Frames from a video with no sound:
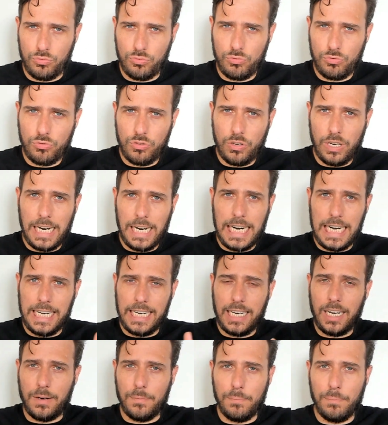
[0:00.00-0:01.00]
really
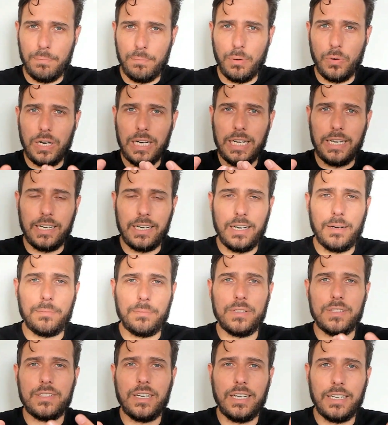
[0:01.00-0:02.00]
kind of boiling it up
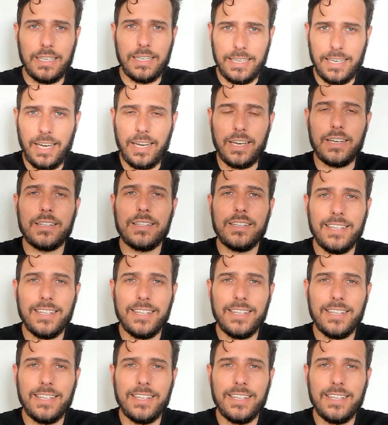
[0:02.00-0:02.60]
and saying like, hey,